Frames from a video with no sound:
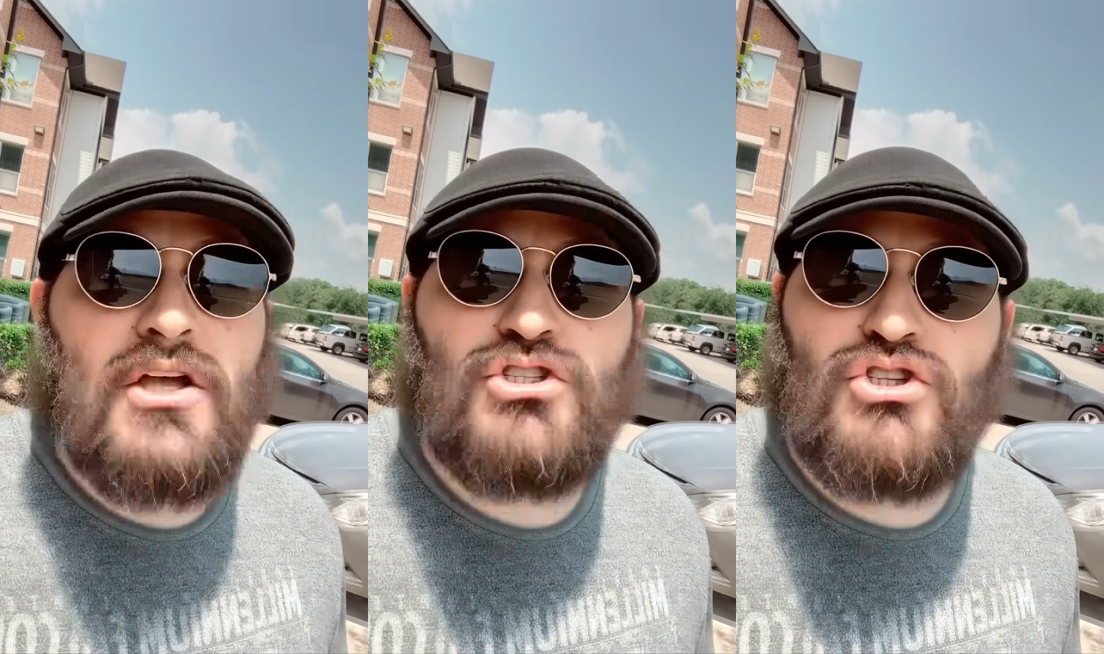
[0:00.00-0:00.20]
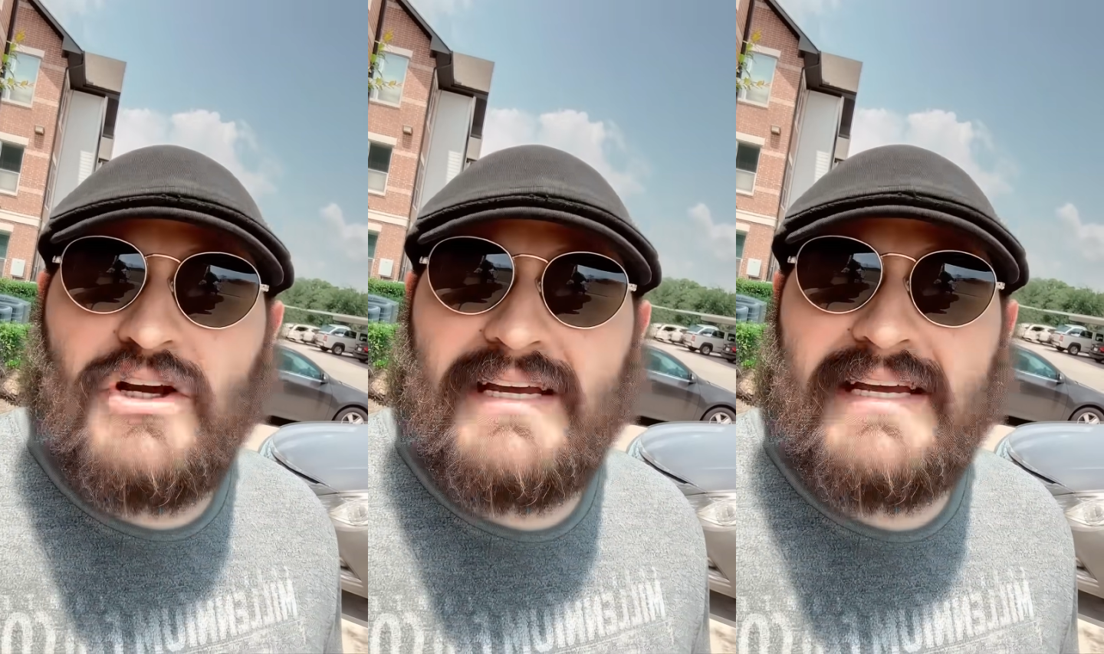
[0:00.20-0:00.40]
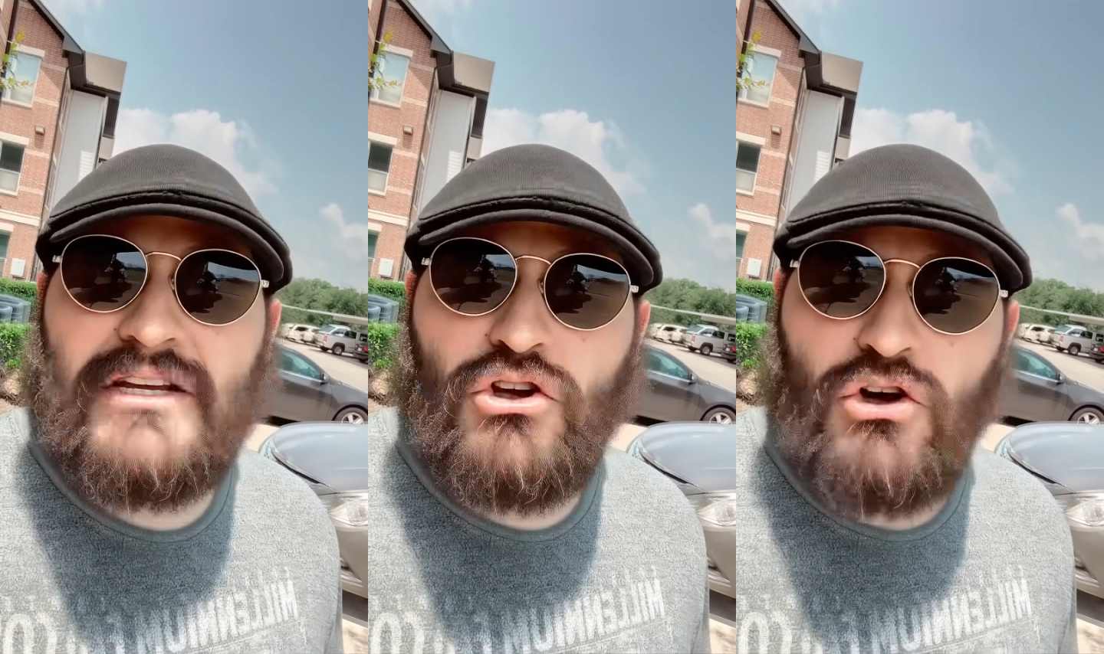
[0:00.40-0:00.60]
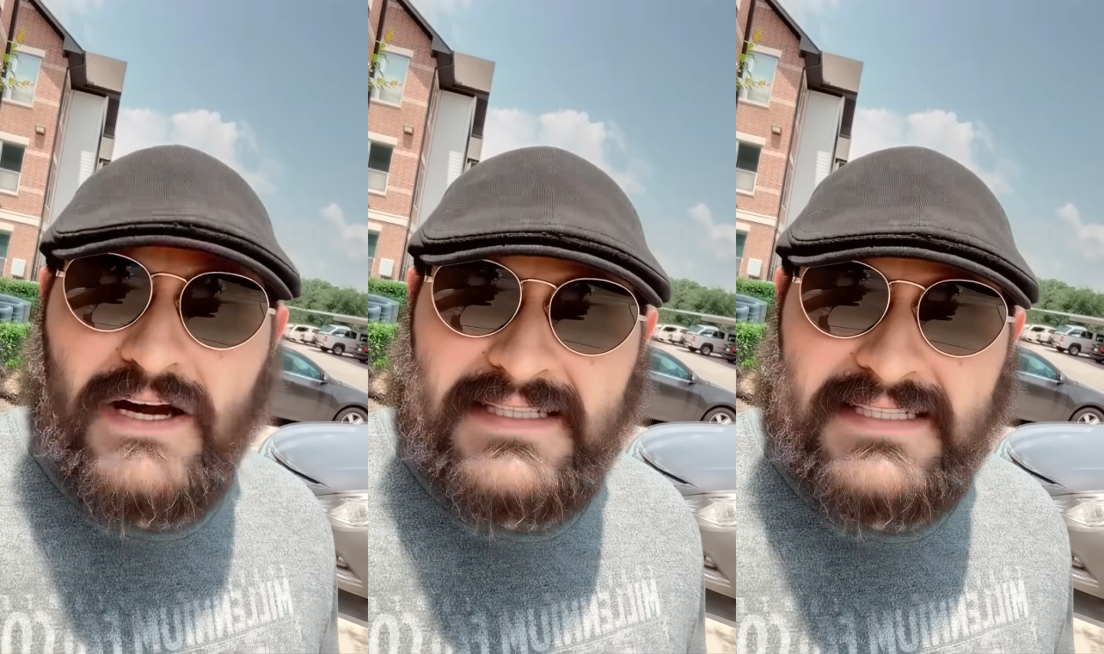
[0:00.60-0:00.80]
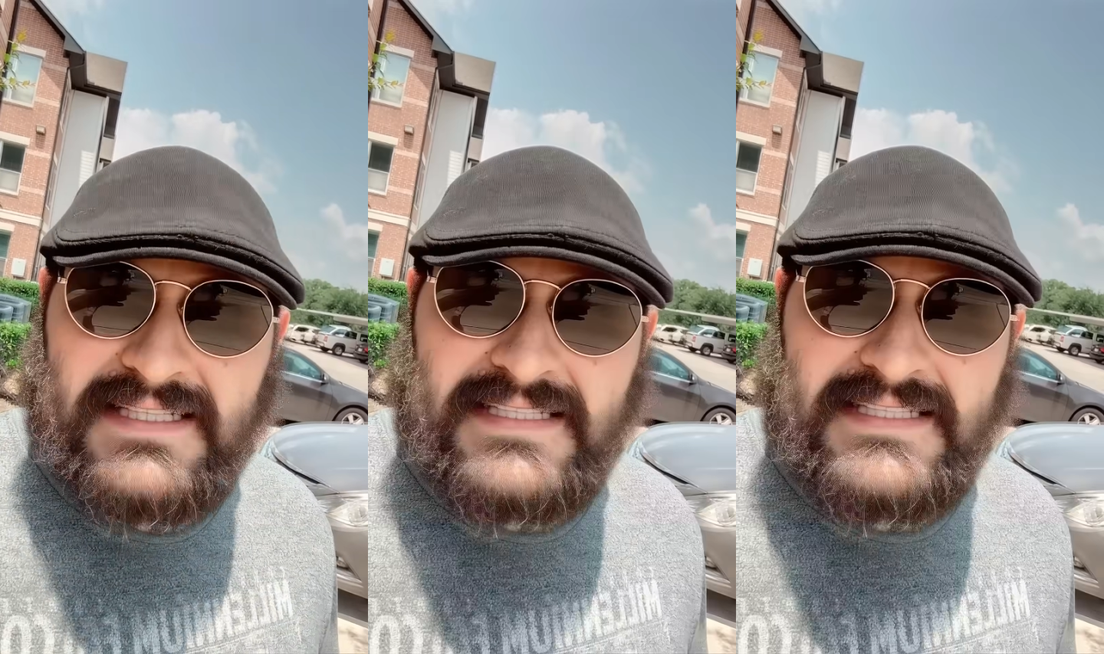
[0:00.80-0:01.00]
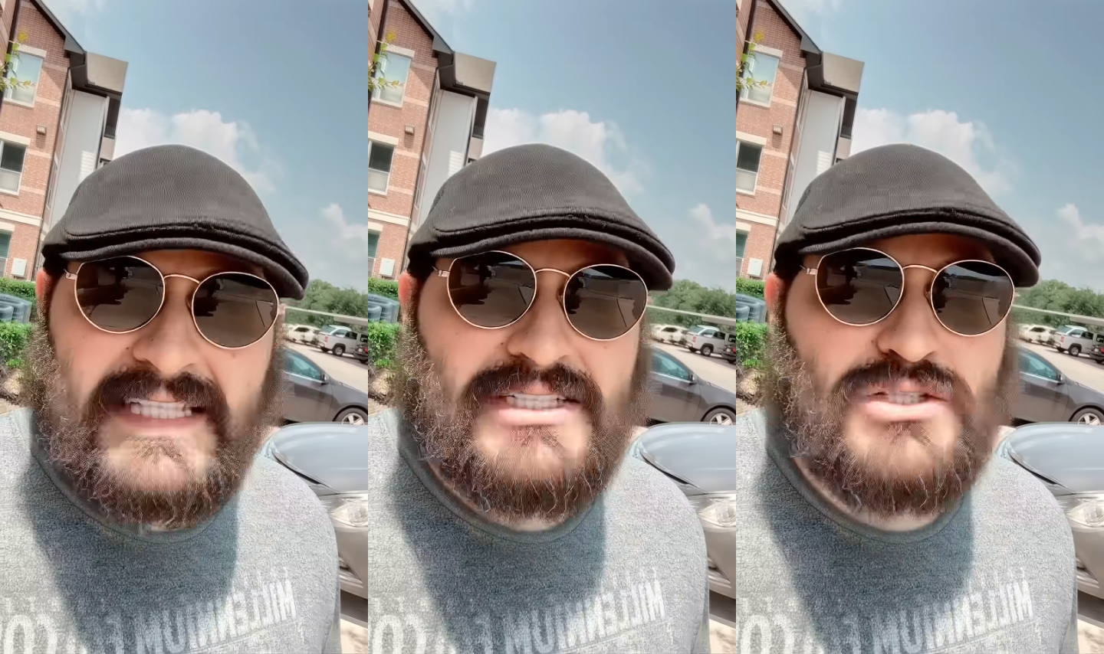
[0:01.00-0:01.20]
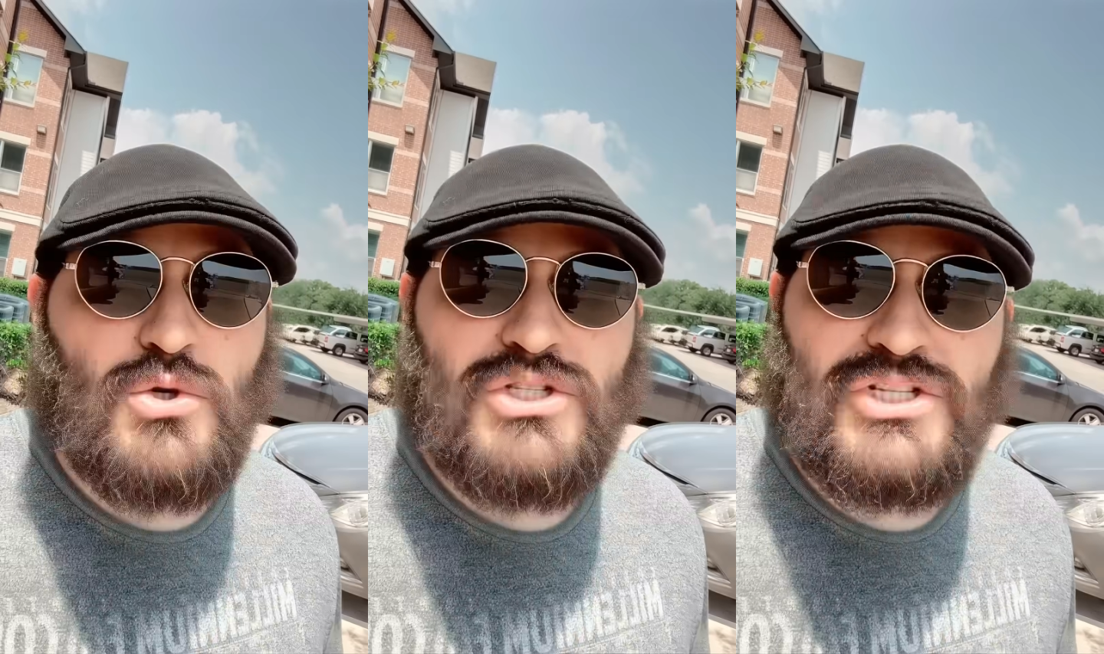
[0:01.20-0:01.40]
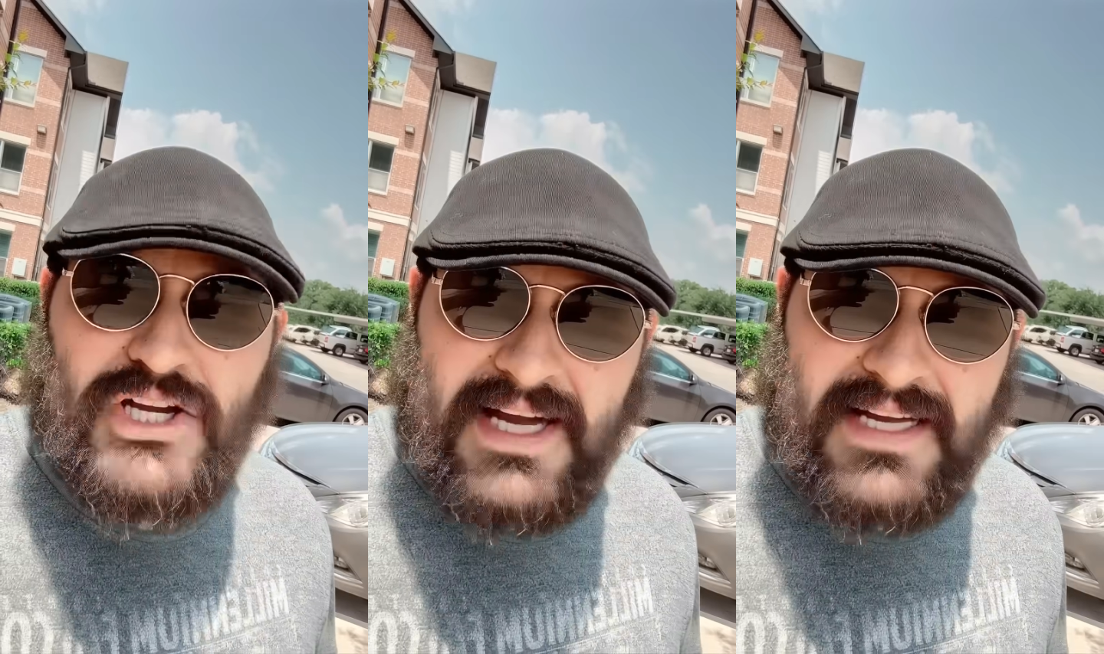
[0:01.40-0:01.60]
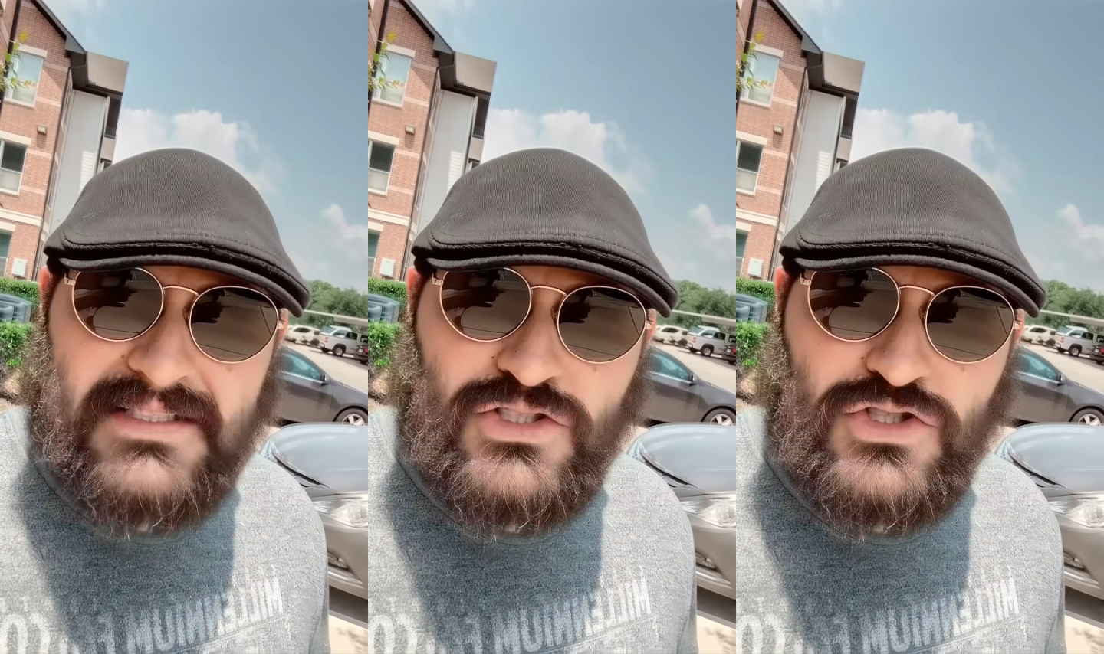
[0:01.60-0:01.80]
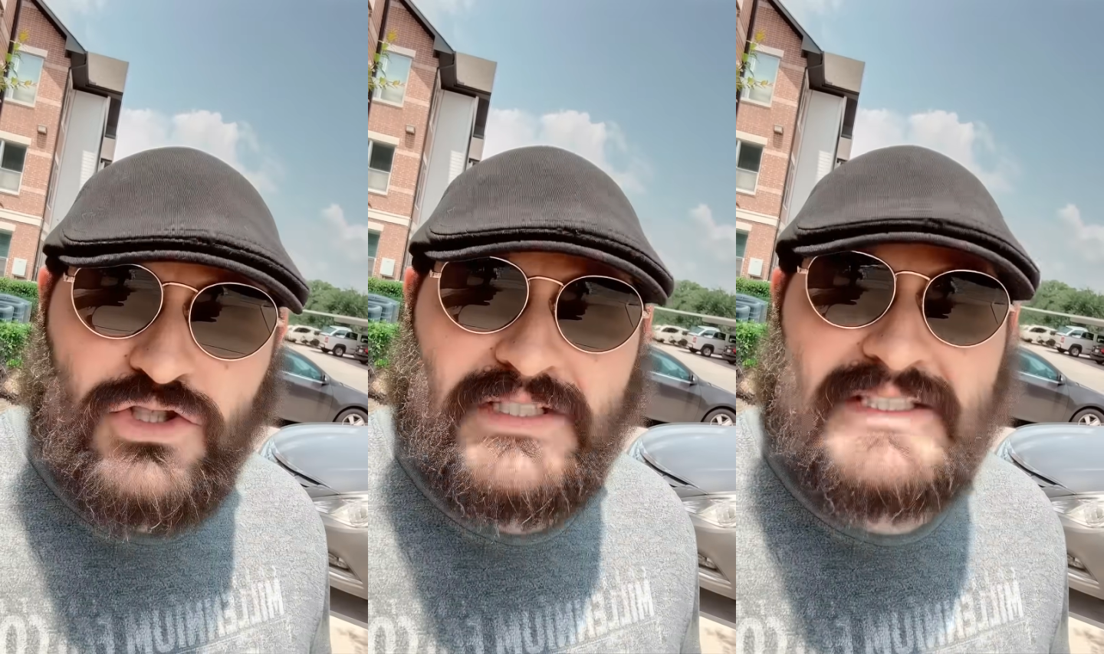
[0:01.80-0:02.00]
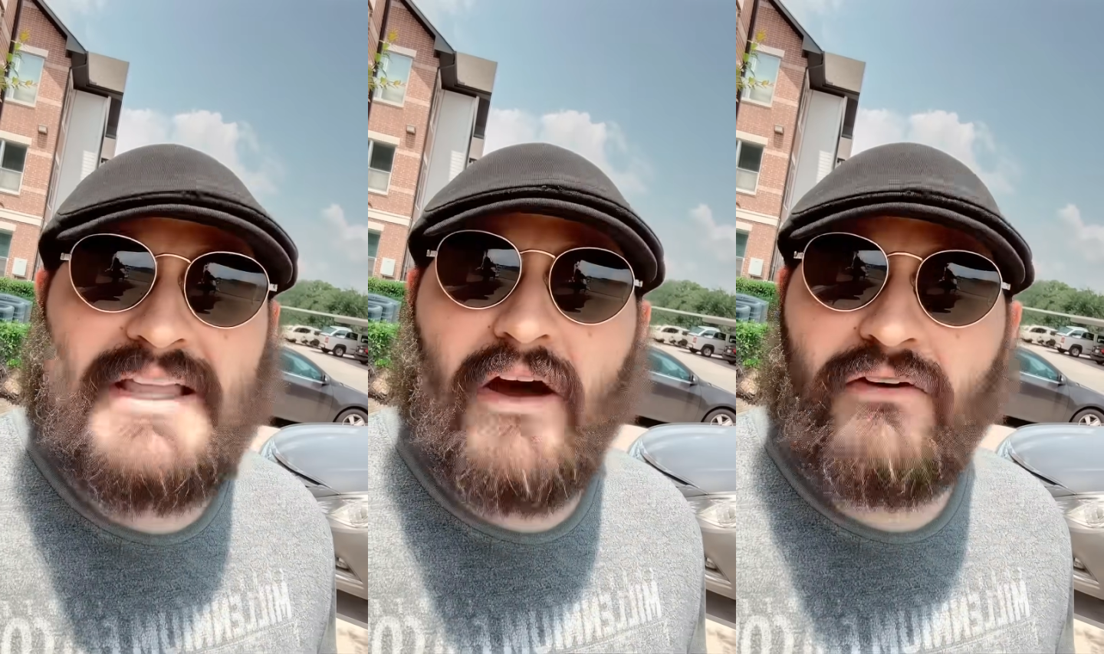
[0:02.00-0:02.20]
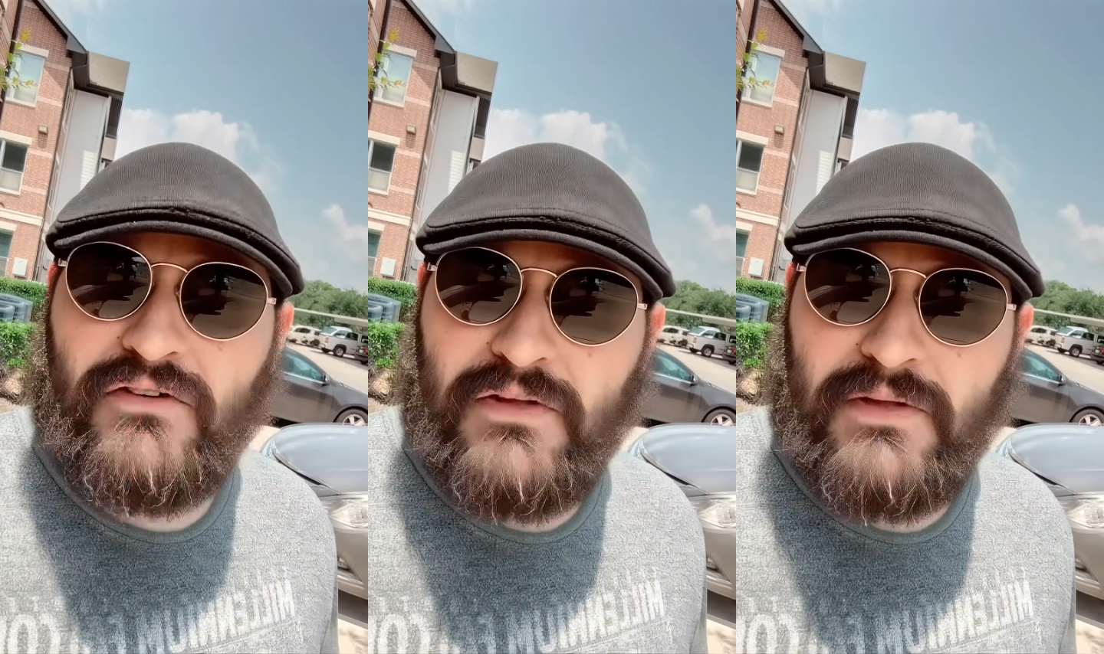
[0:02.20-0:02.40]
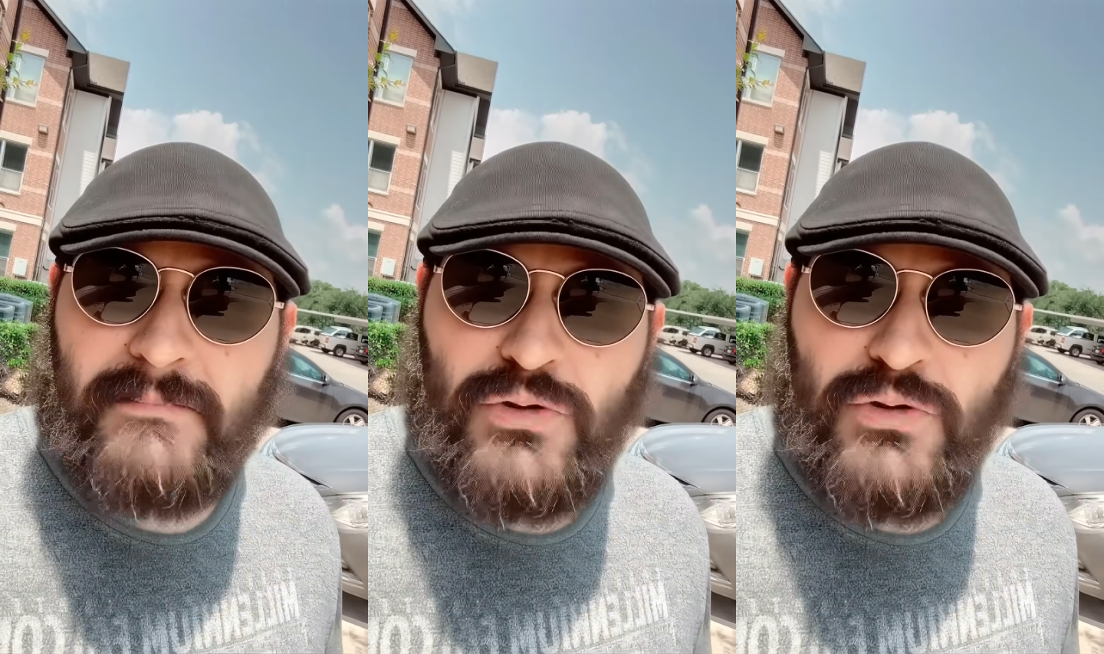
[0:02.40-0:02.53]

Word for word: turning a crisis into a chance to discover the